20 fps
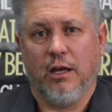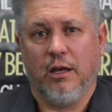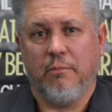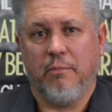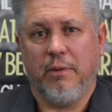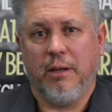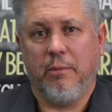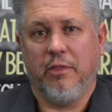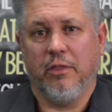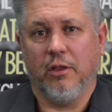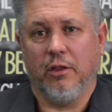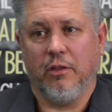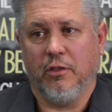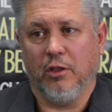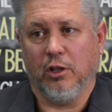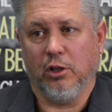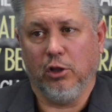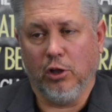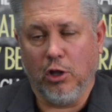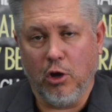Maybe
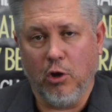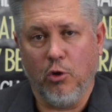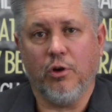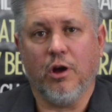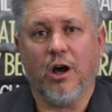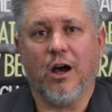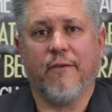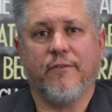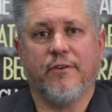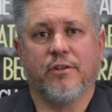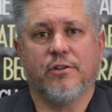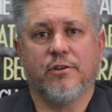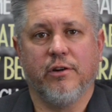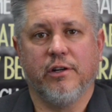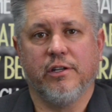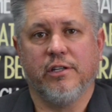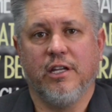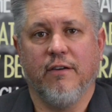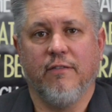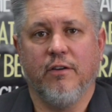the loan officer
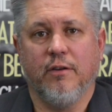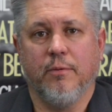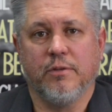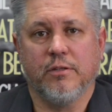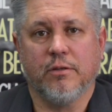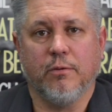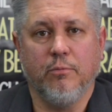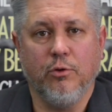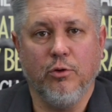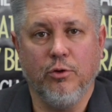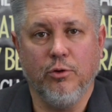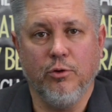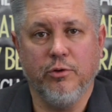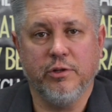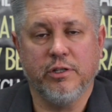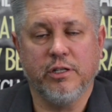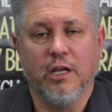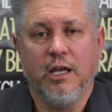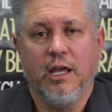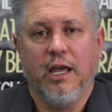has given them some
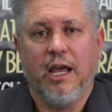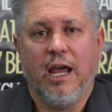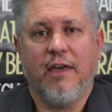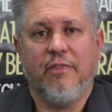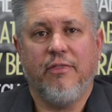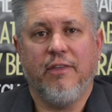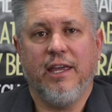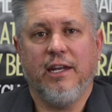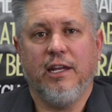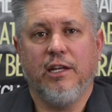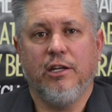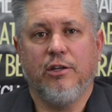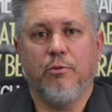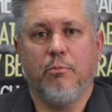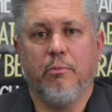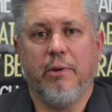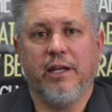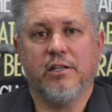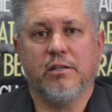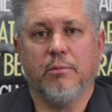news and they need to
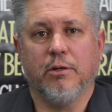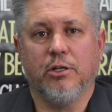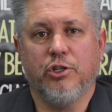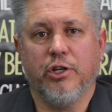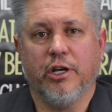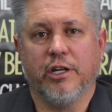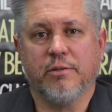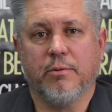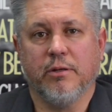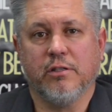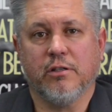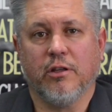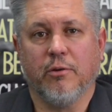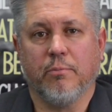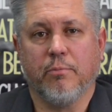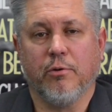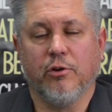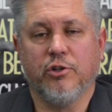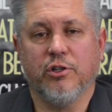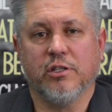make some adjustments on the
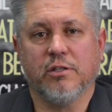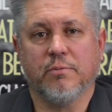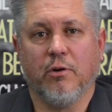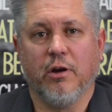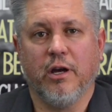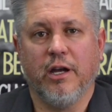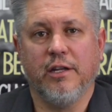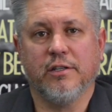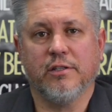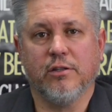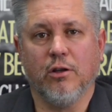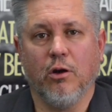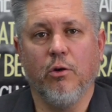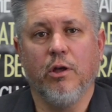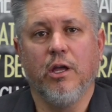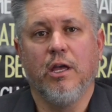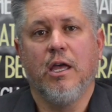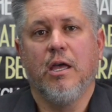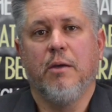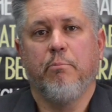purchase price. So
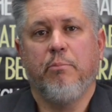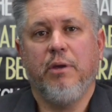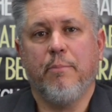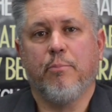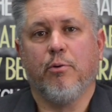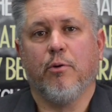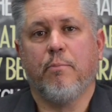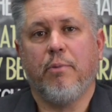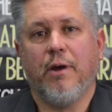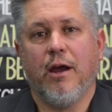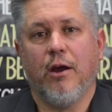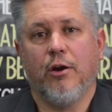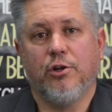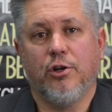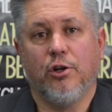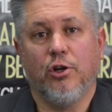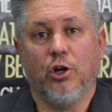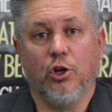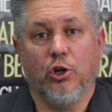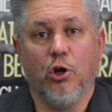be prepared
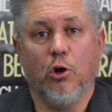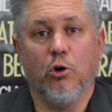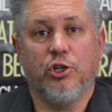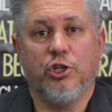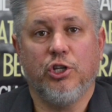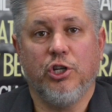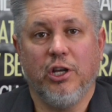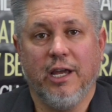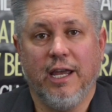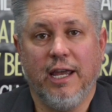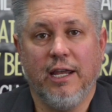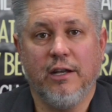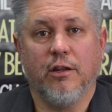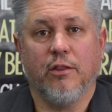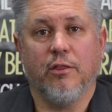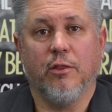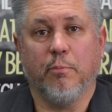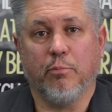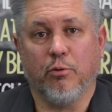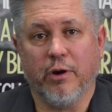to
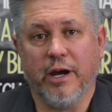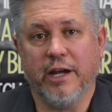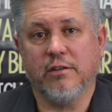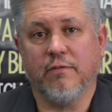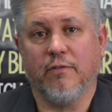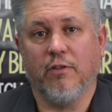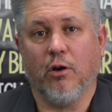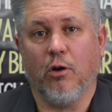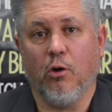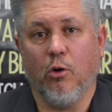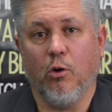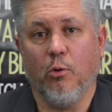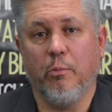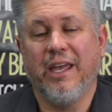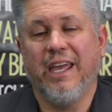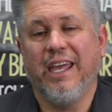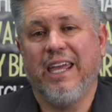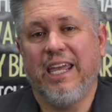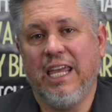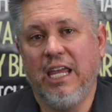negotiate the price of the home
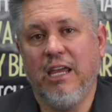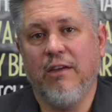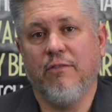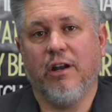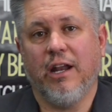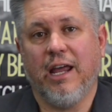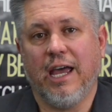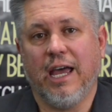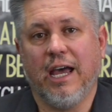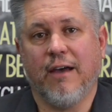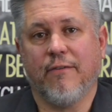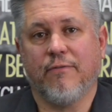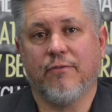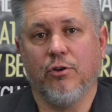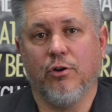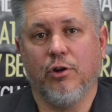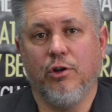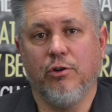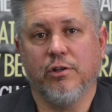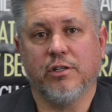even
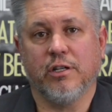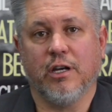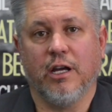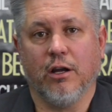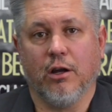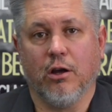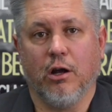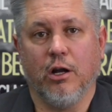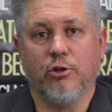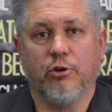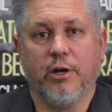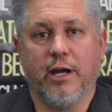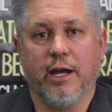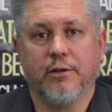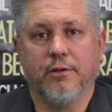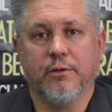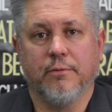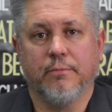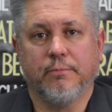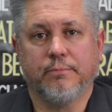after you sign a
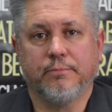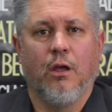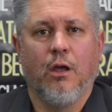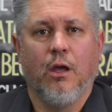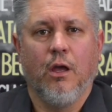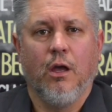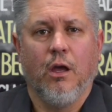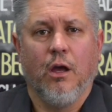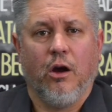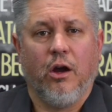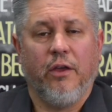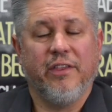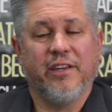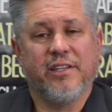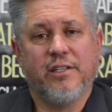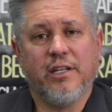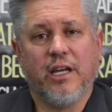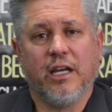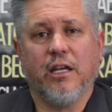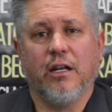contract. All right, the
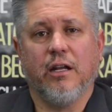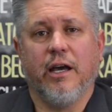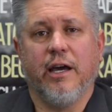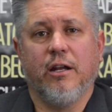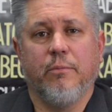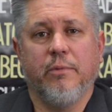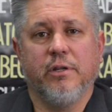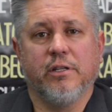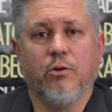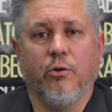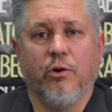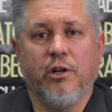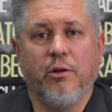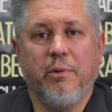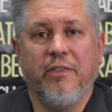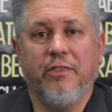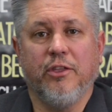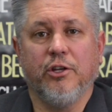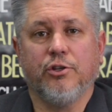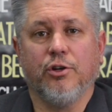second item is going to
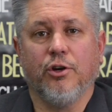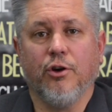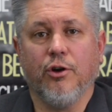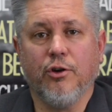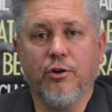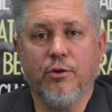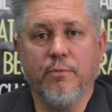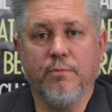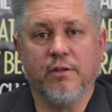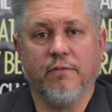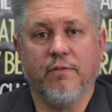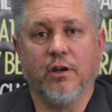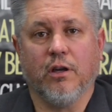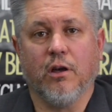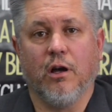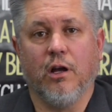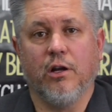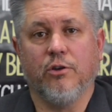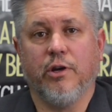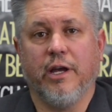be the terms of the
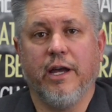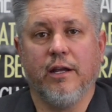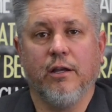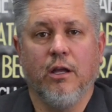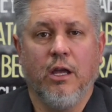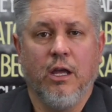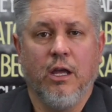contract.